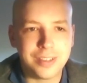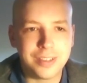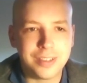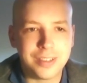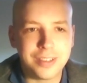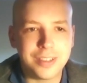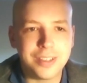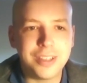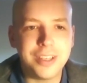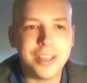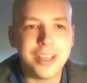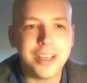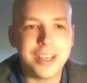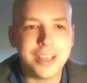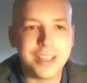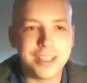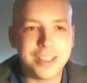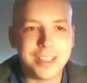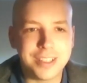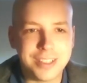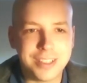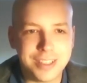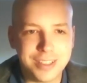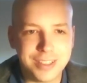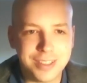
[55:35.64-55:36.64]

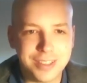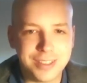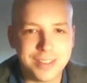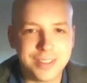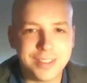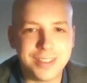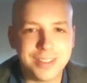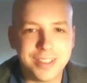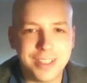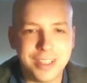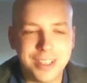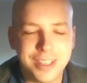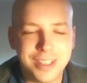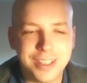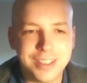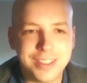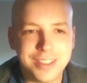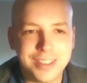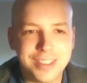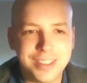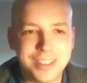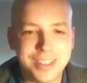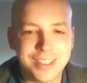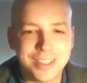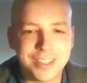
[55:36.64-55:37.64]
Yes,
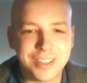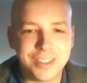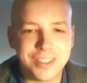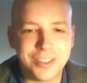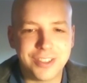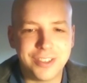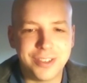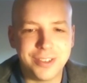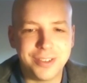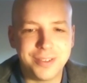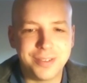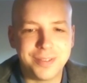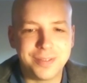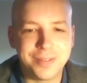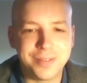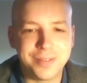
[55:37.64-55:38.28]
yes, that's true.